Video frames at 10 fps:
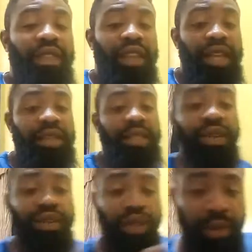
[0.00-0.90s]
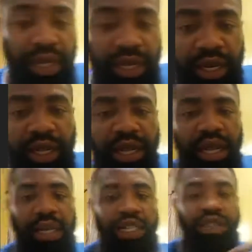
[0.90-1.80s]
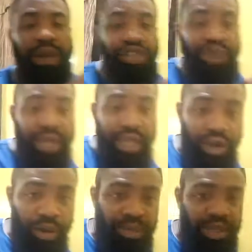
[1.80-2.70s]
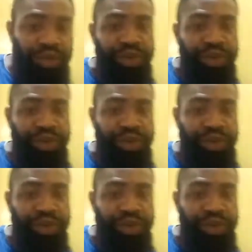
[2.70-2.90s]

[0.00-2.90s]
a skilled comedian. And that's where training comes in,